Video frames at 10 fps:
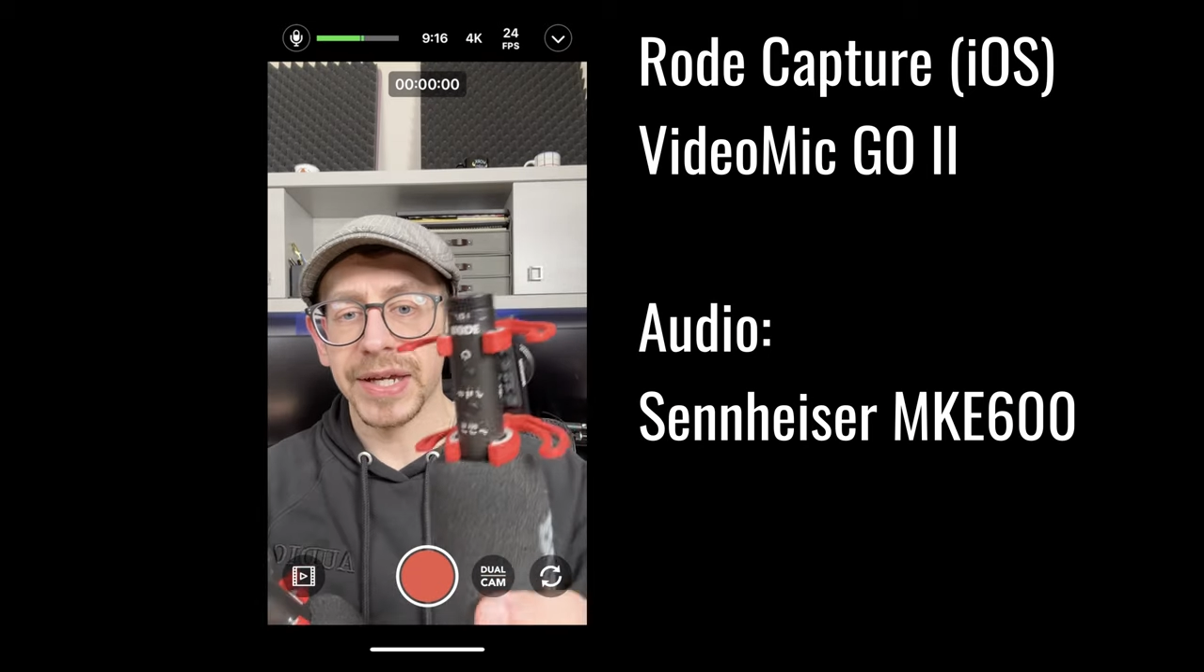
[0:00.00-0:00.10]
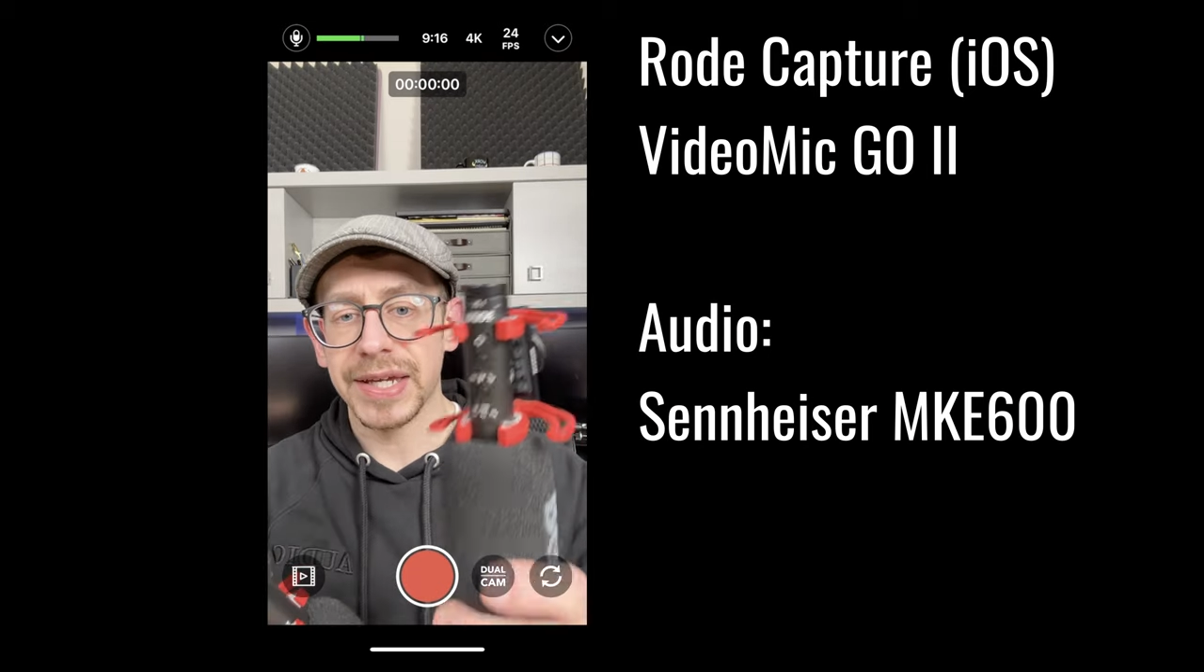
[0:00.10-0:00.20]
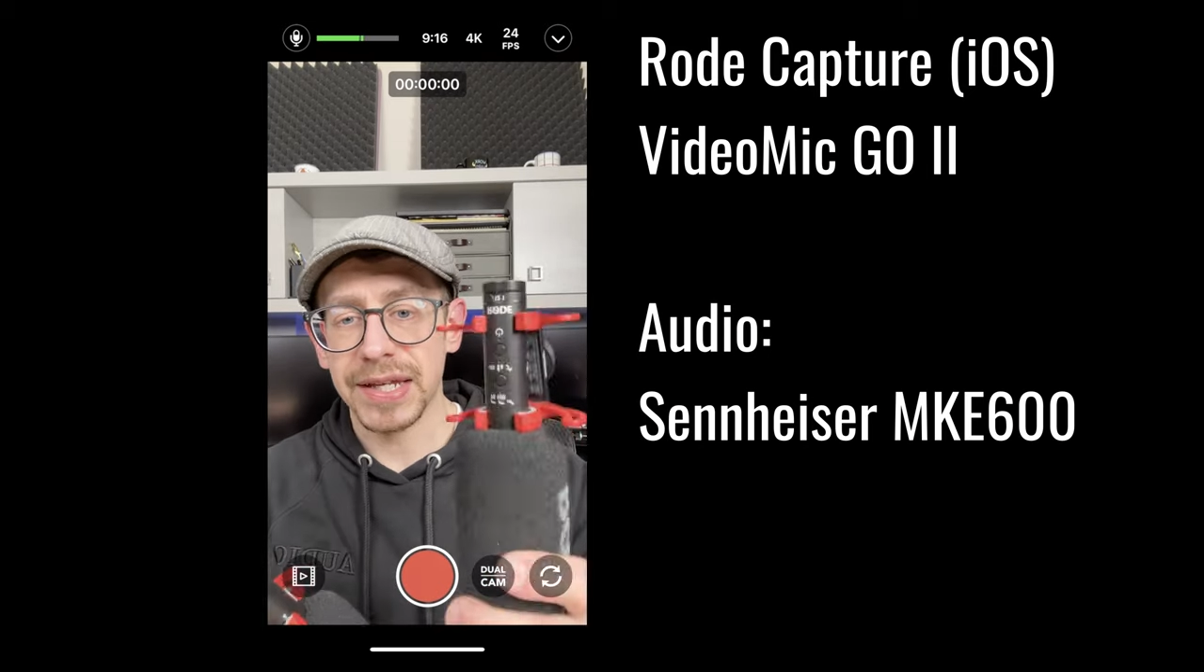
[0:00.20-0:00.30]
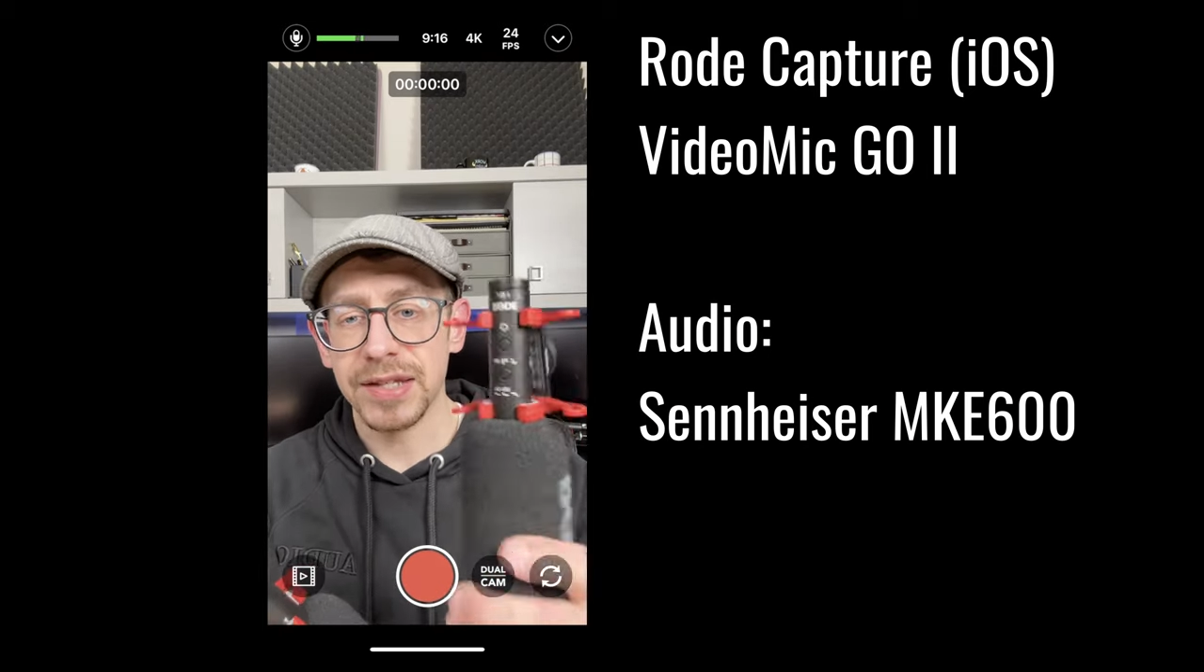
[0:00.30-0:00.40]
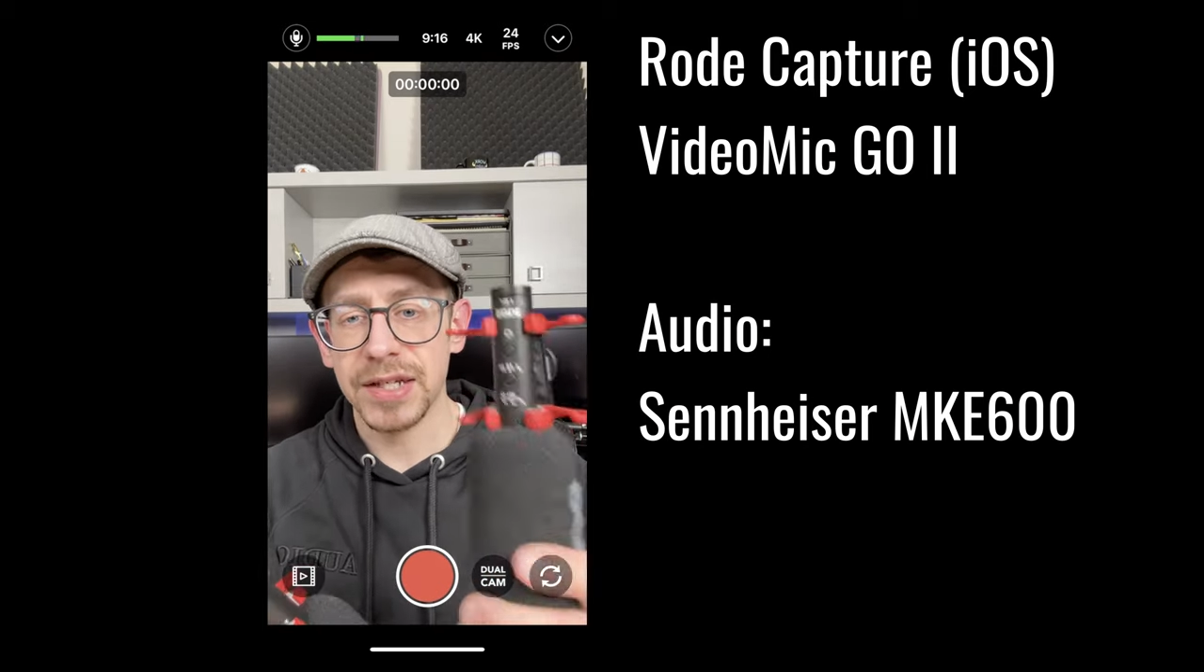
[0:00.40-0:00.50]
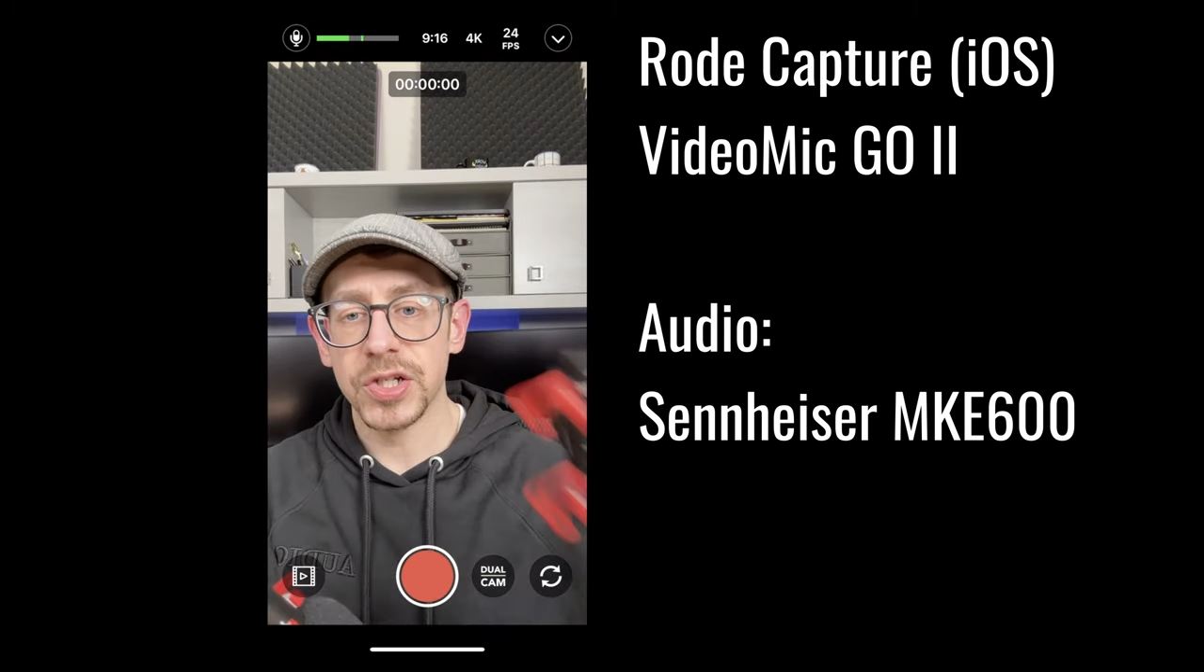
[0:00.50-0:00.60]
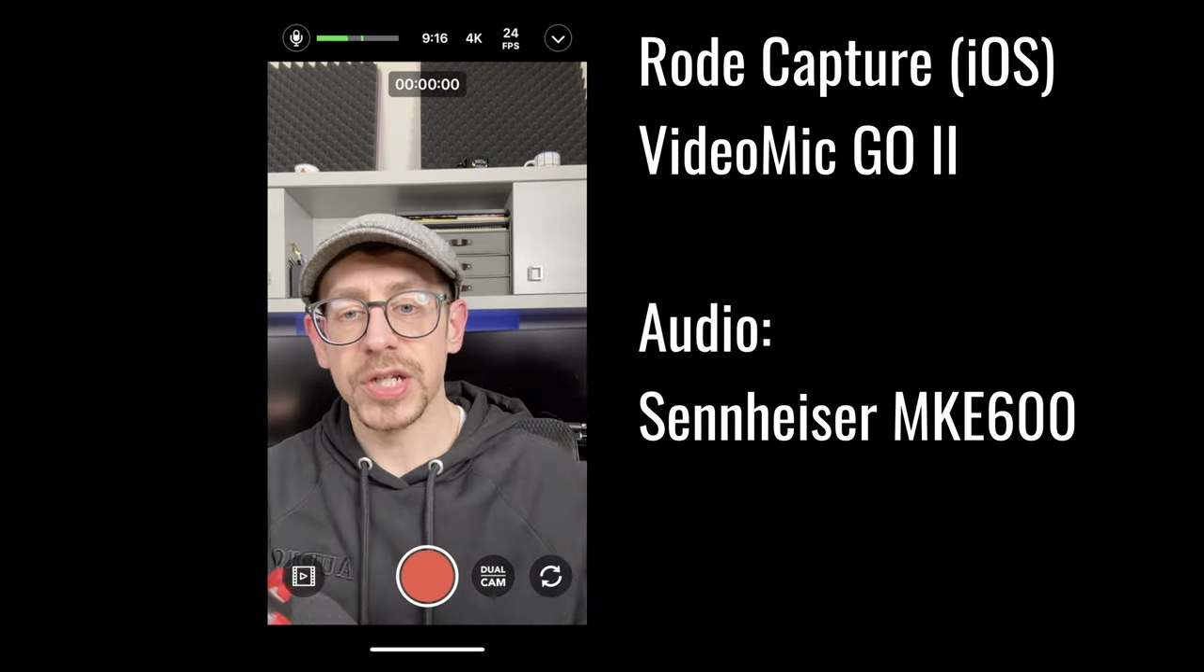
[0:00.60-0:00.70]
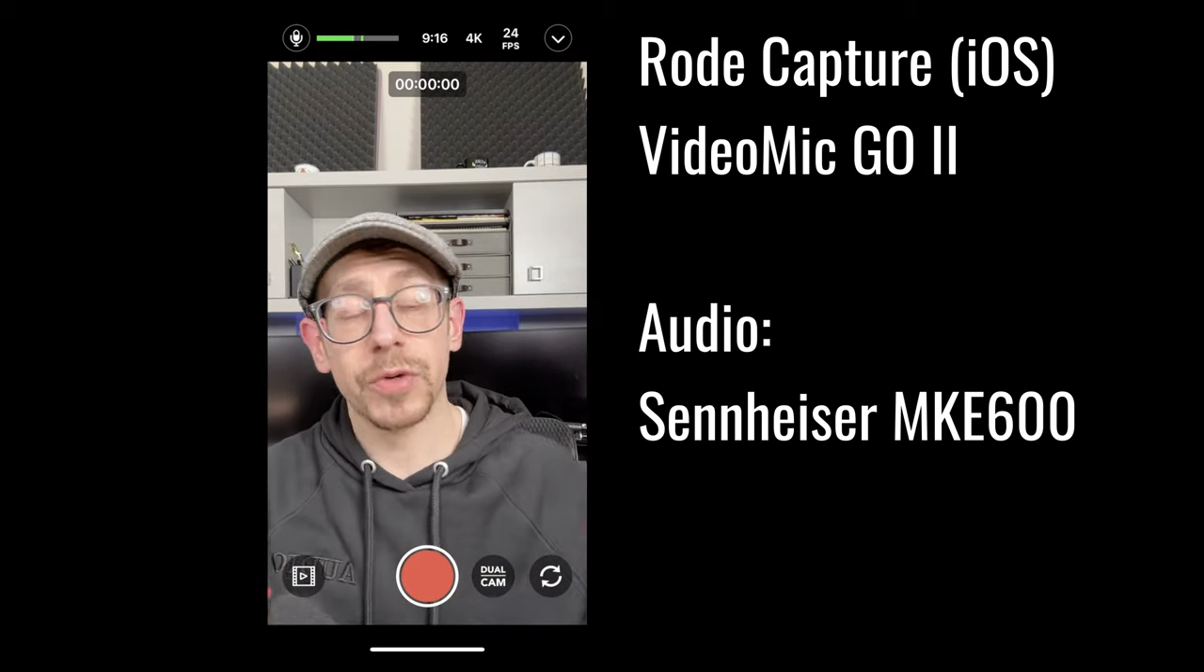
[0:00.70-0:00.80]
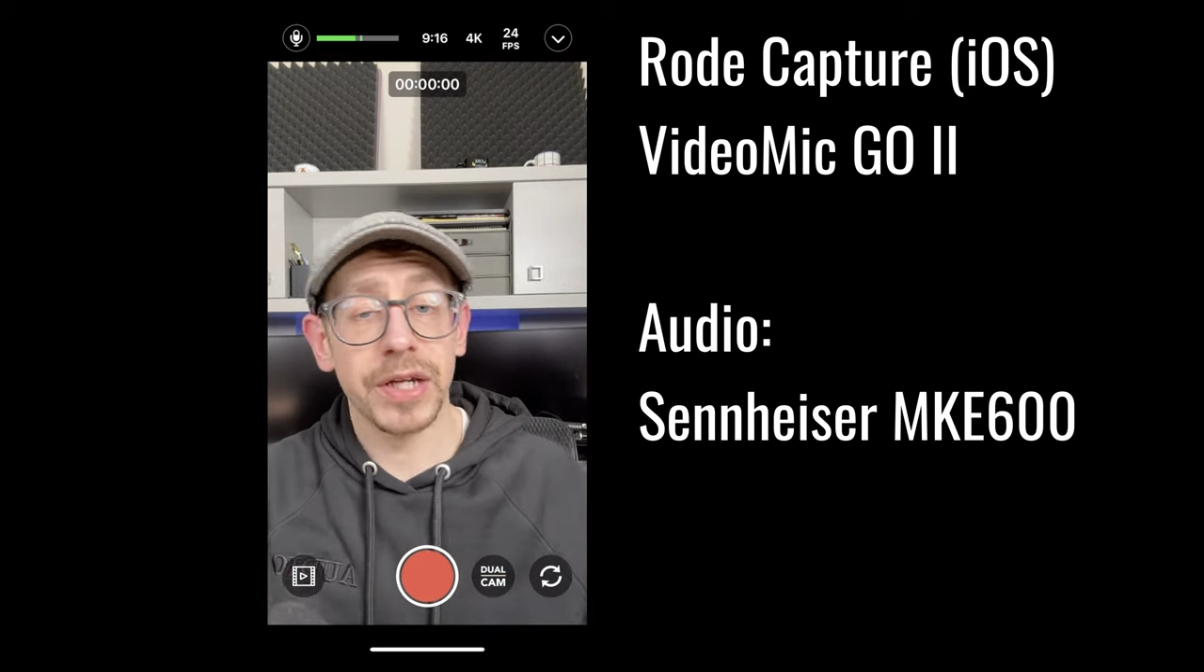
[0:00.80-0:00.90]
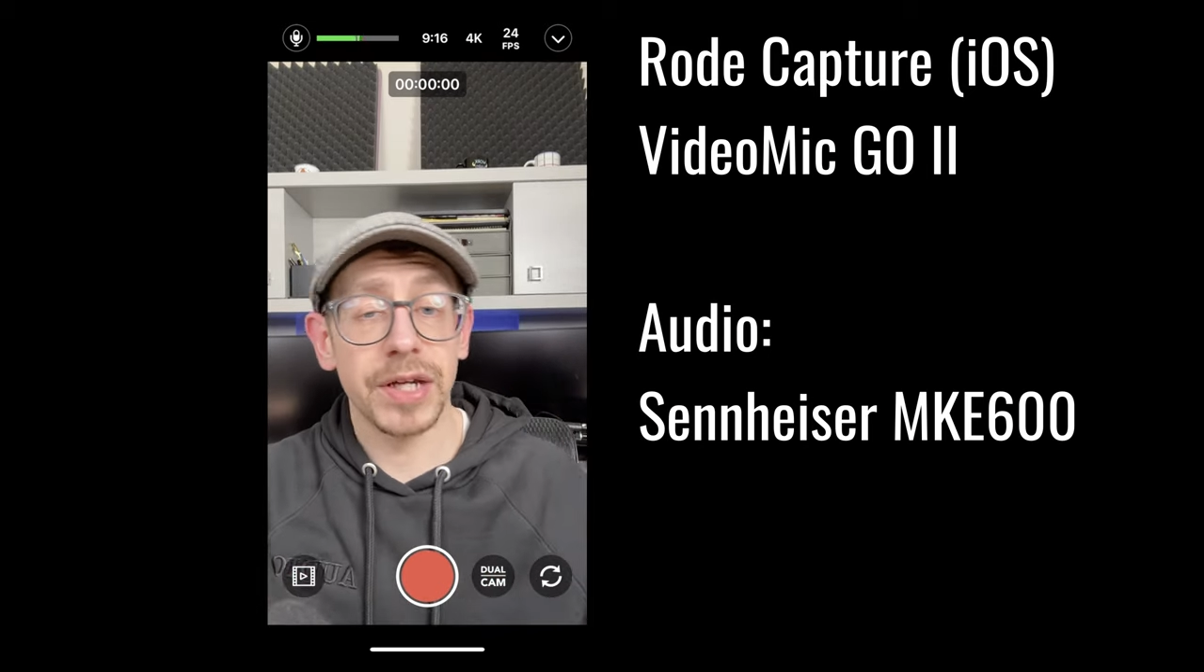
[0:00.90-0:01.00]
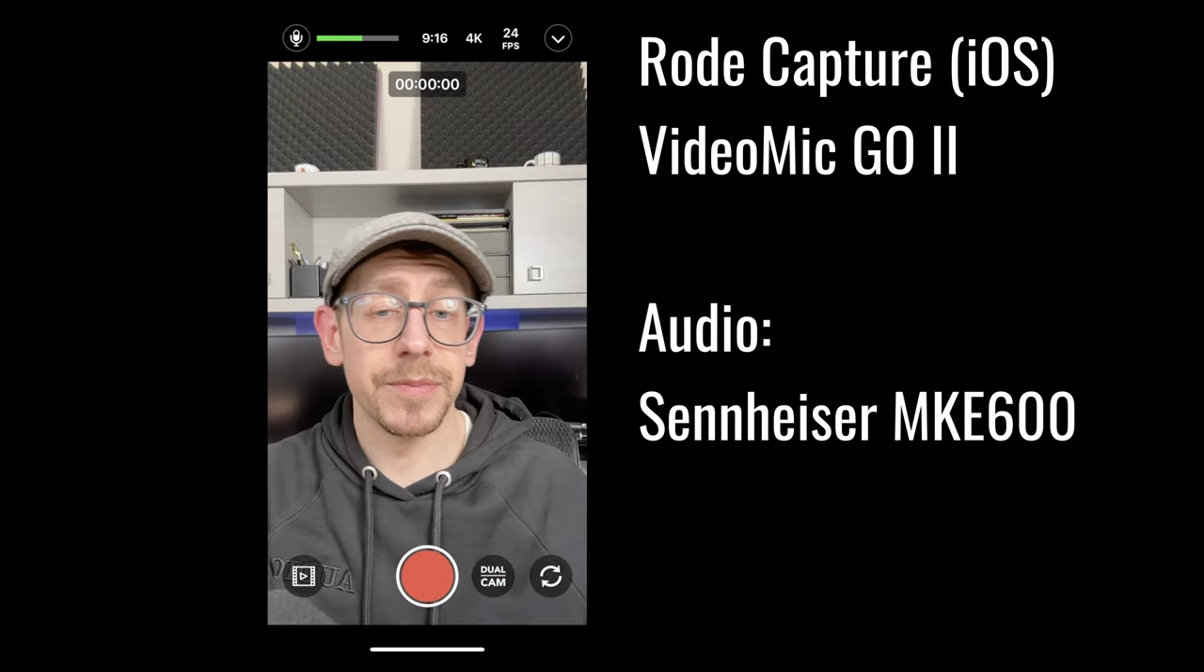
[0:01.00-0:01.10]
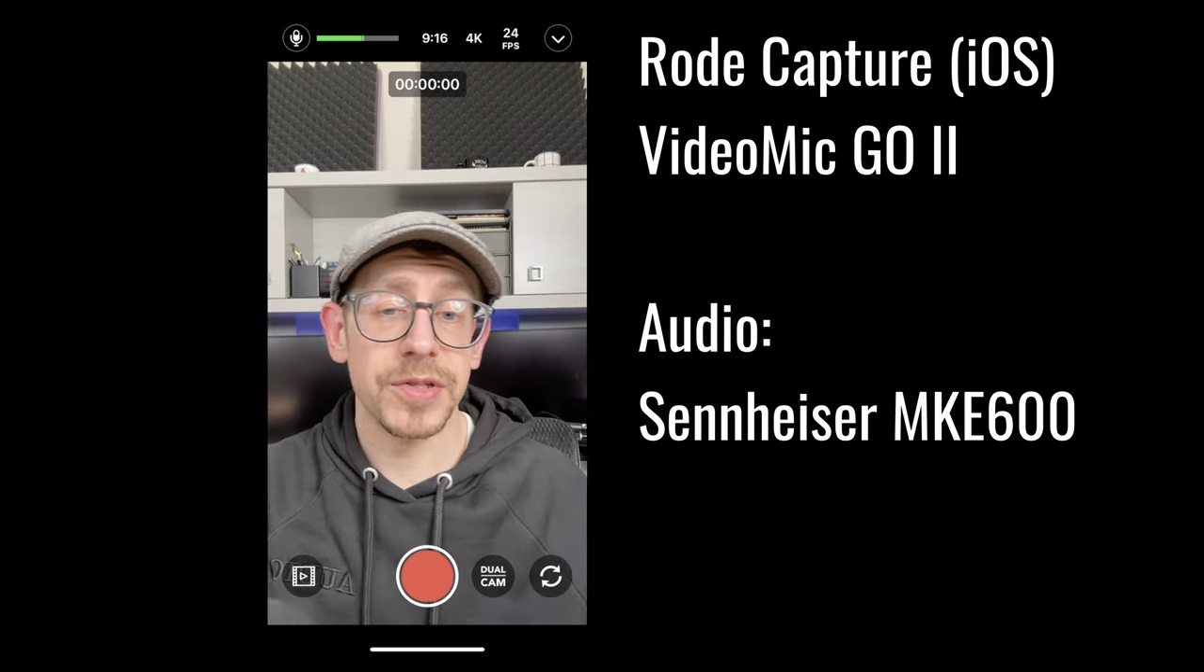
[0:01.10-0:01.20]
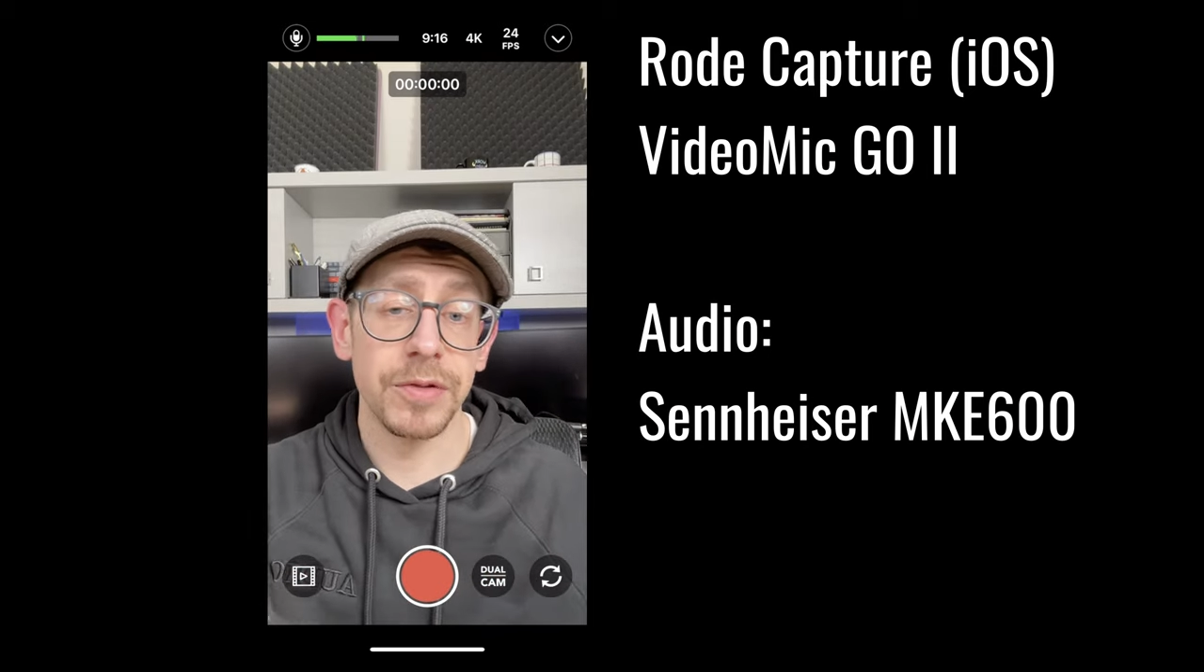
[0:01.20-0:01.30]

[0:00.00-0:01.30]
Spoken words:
NTG when it comes to